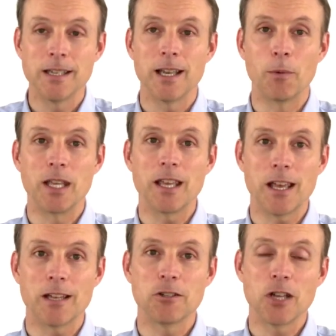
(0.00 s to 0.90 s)
and we
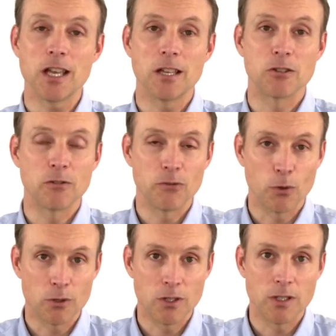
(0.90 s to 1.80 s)
can change the
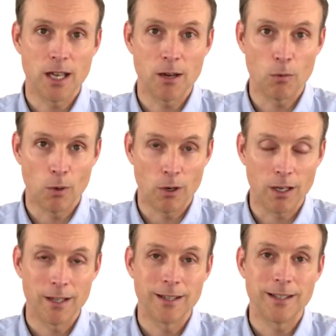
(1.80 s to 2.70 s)
forces at work
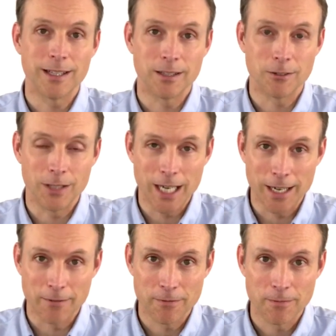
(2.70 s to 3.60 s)
in their
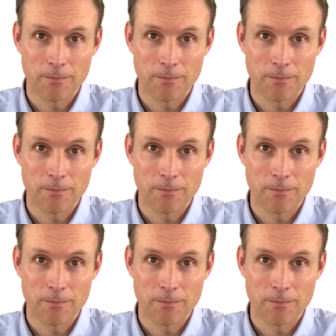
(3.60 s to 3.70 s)
life.